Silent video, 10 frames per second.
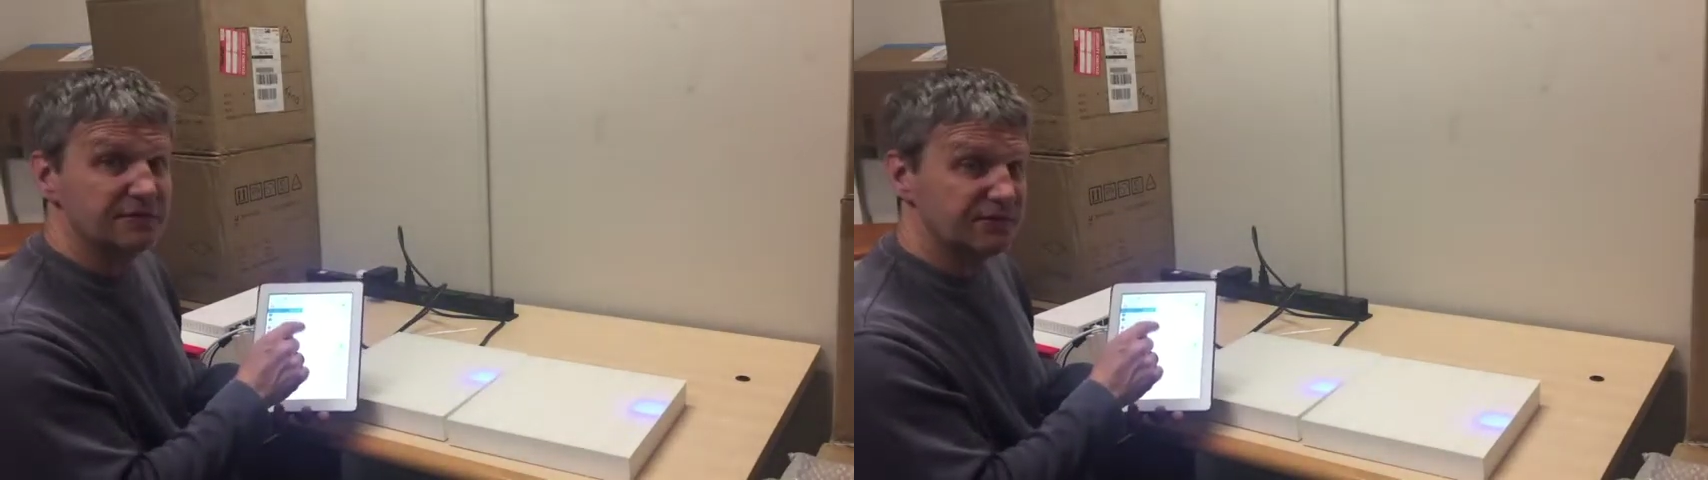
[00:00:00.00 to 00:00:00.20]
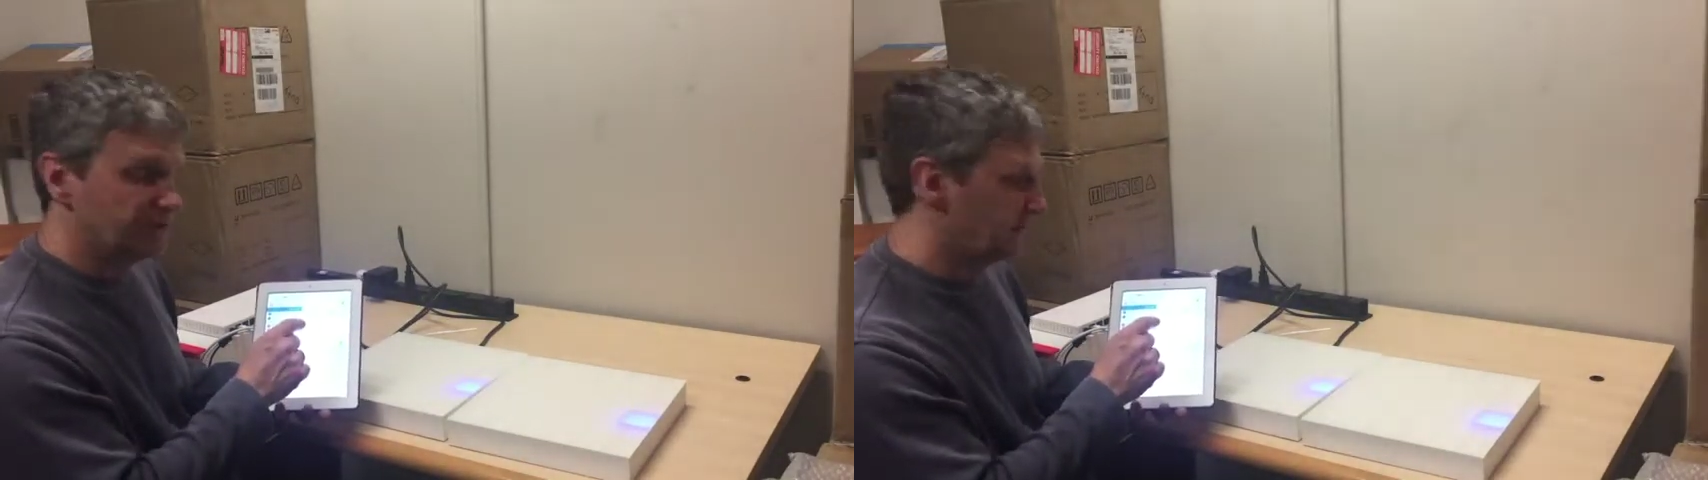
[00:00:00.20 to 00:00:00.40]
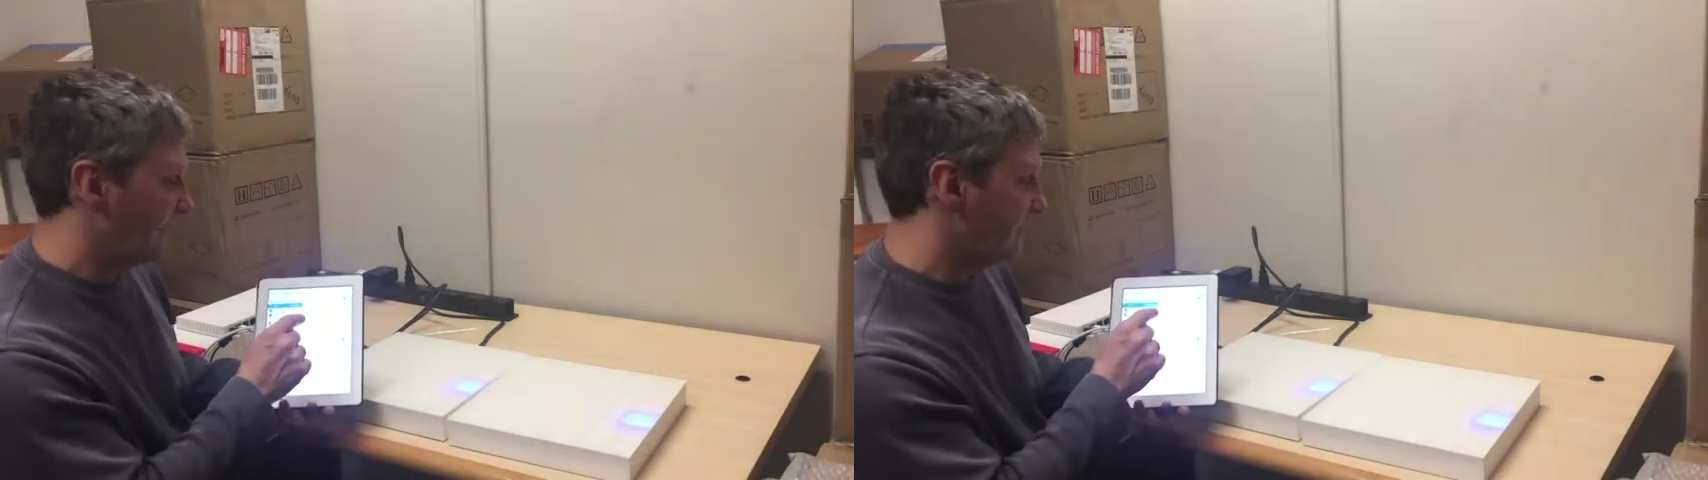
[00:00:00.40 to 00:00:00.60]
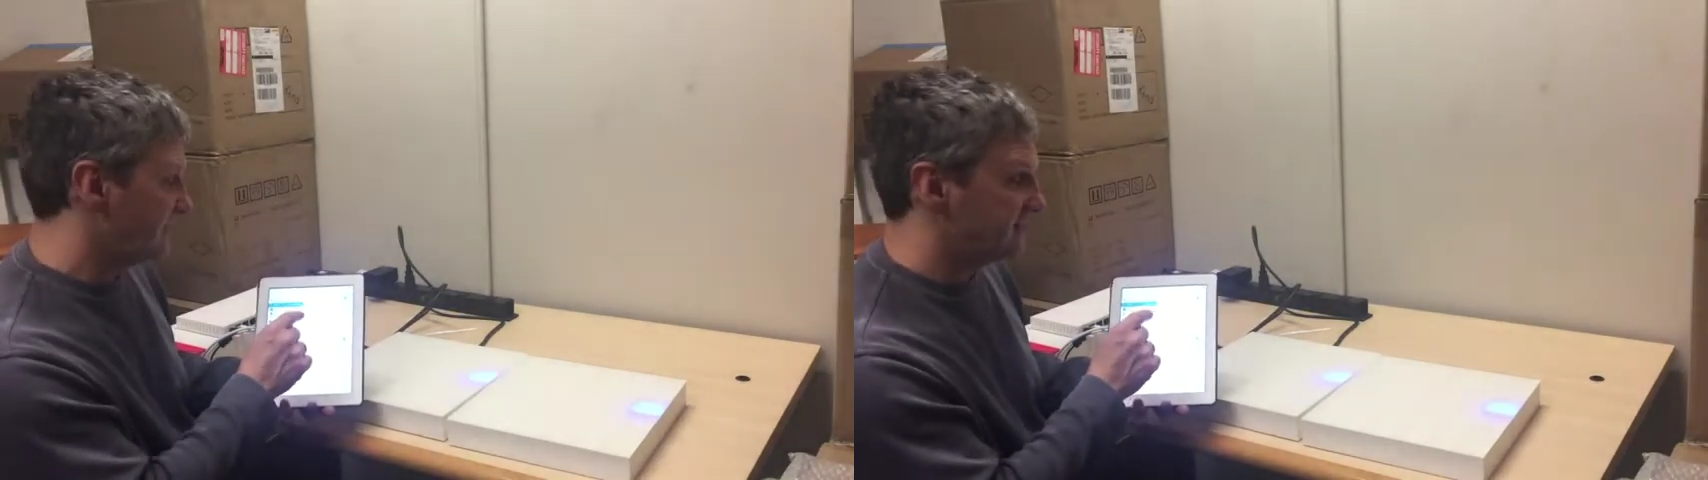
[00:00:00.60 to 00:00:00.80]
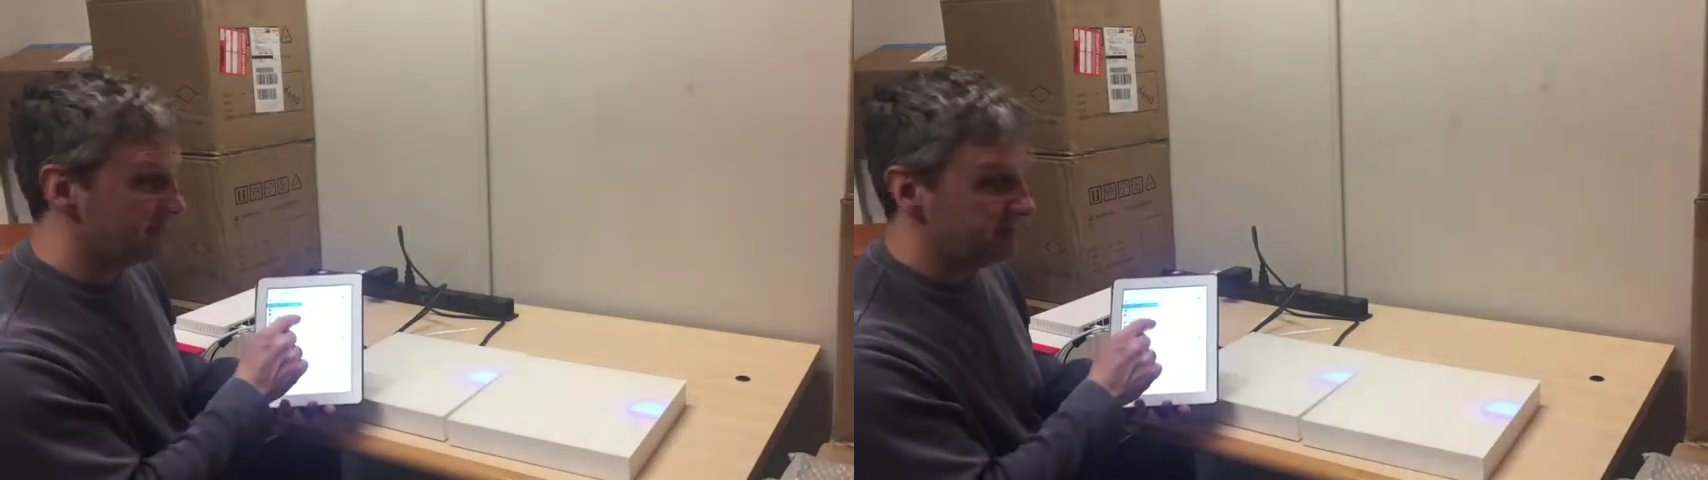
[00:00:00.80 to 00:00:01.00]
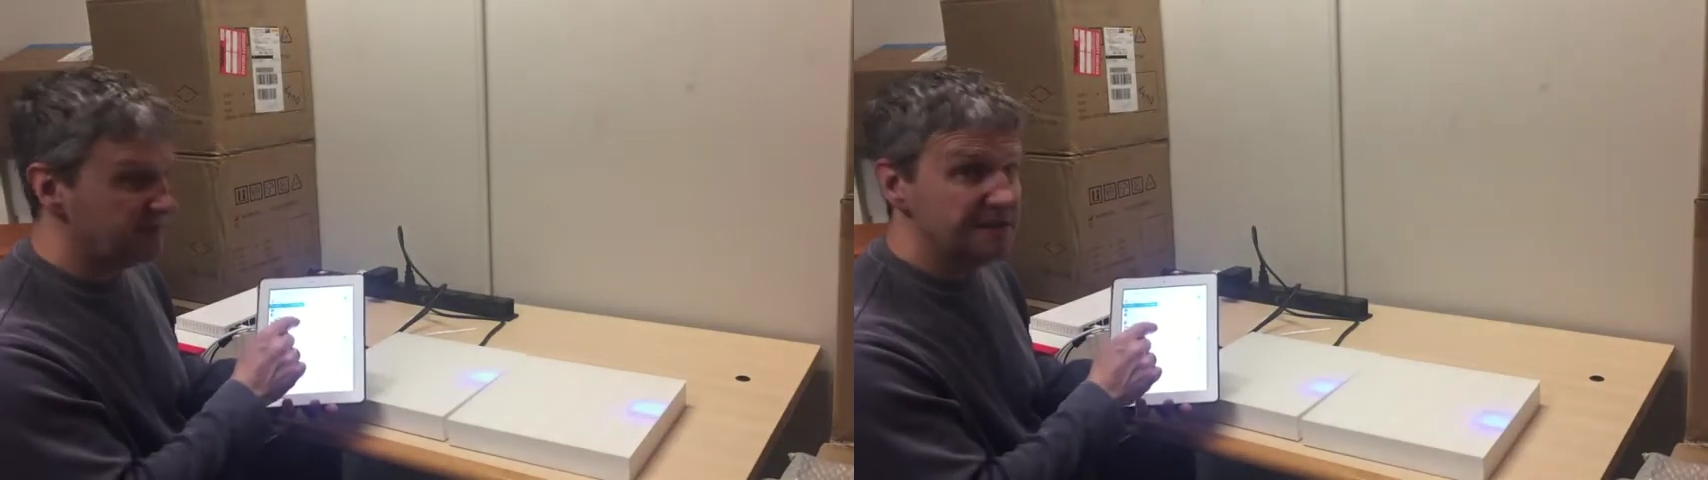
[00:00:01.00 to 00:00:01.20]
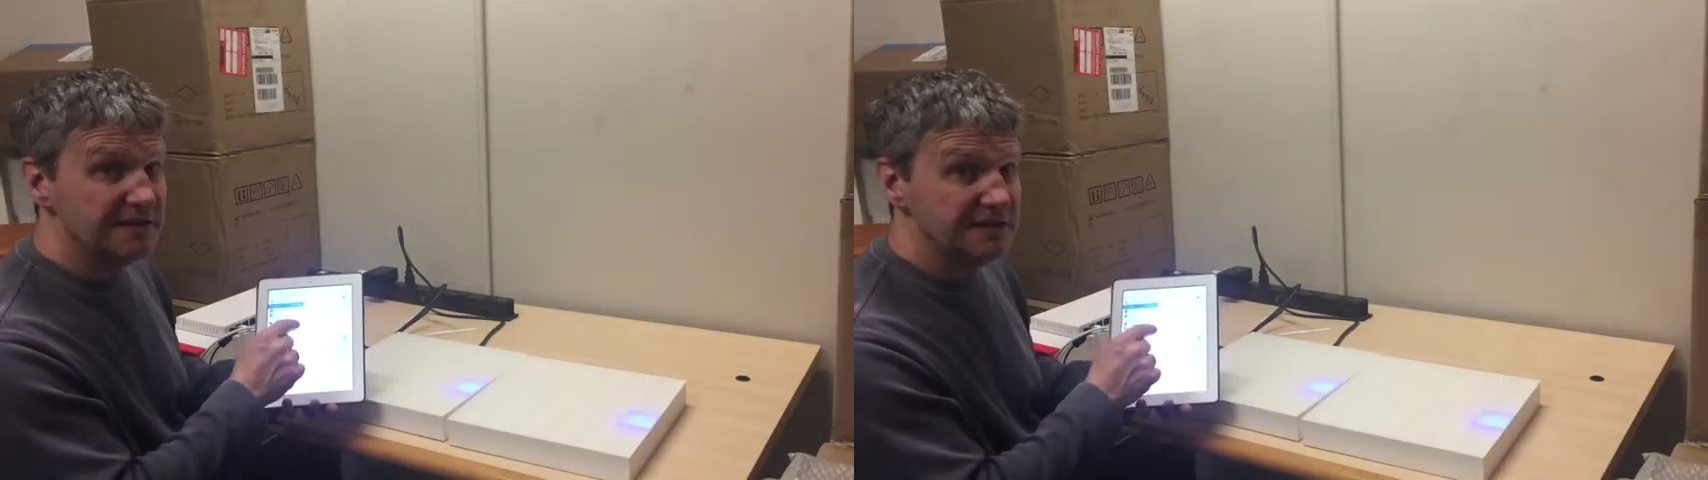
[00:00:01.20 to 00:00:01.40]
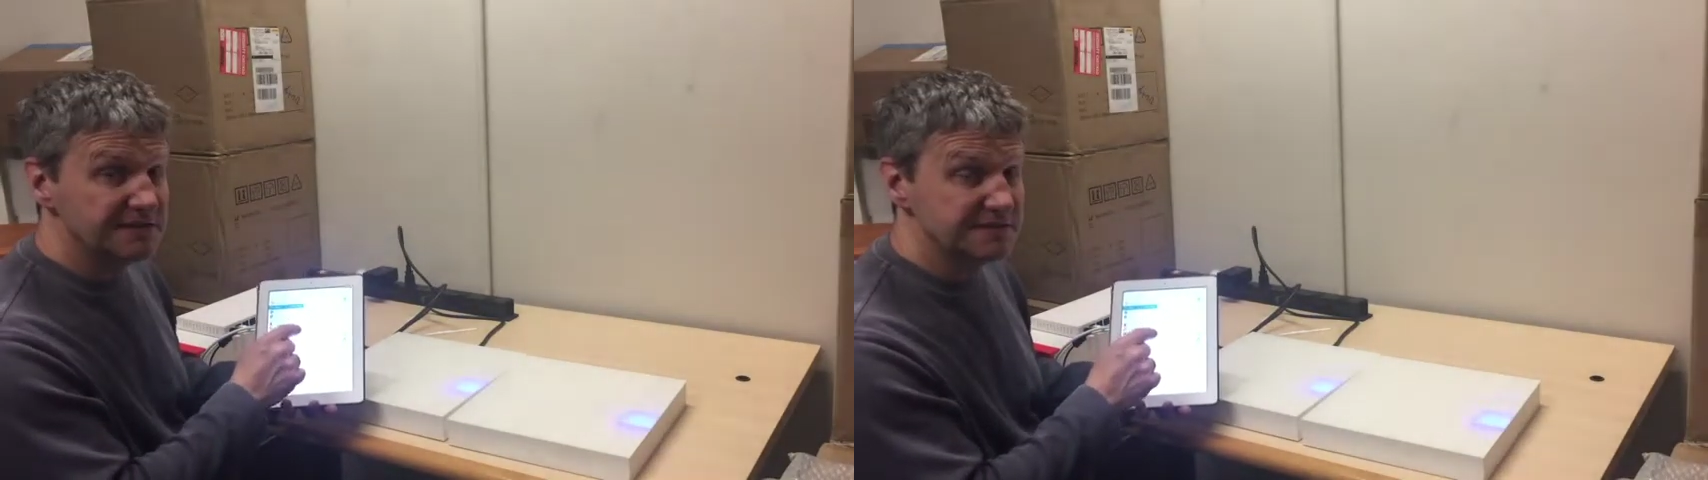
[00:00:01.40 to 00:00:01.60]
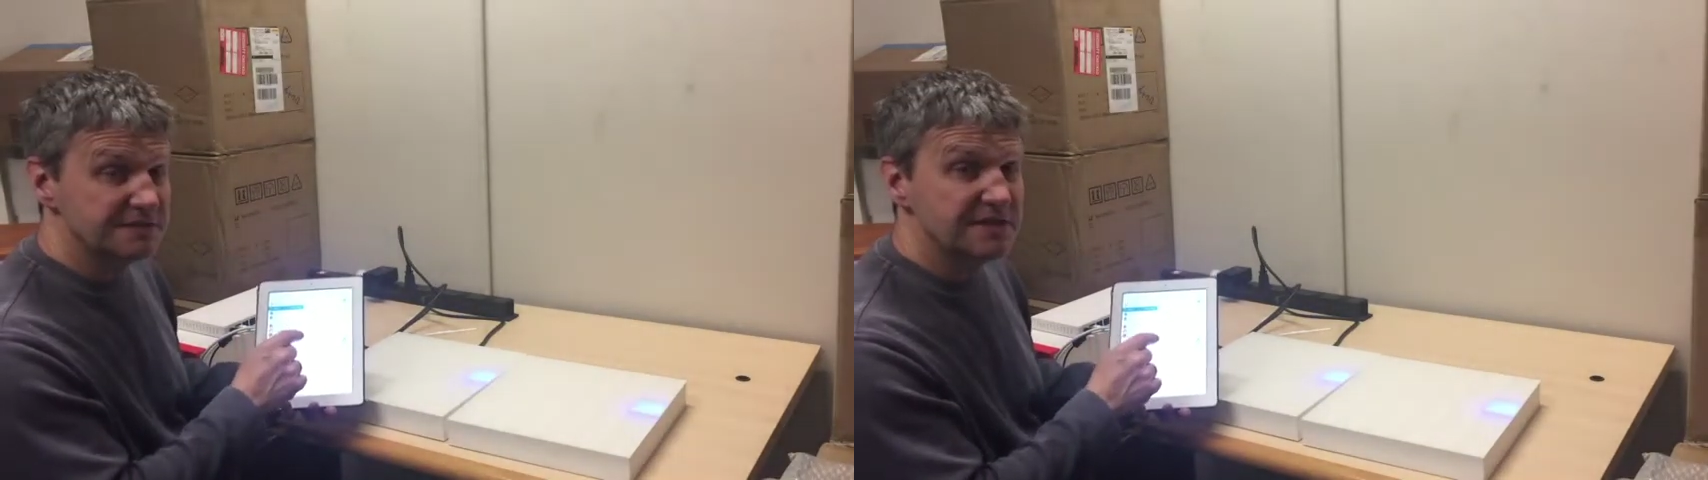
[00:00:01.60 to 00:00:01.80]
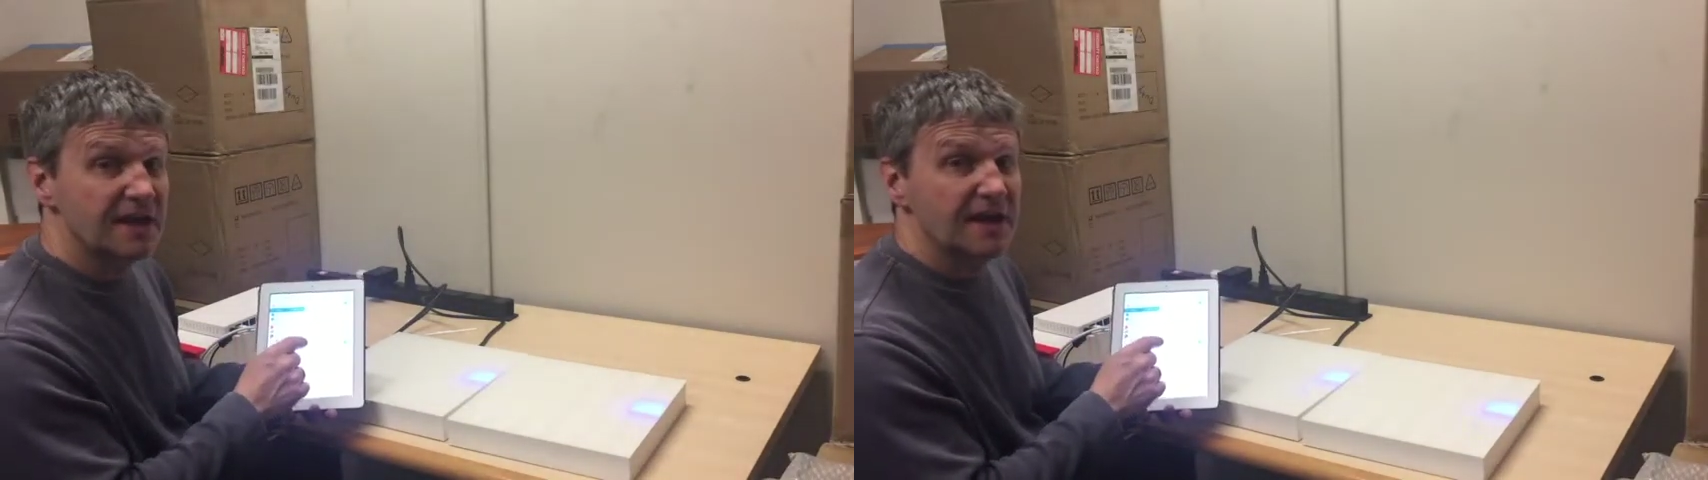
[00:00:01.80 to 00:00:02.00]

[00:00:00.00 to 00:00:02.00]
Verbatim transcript: for the SSID here is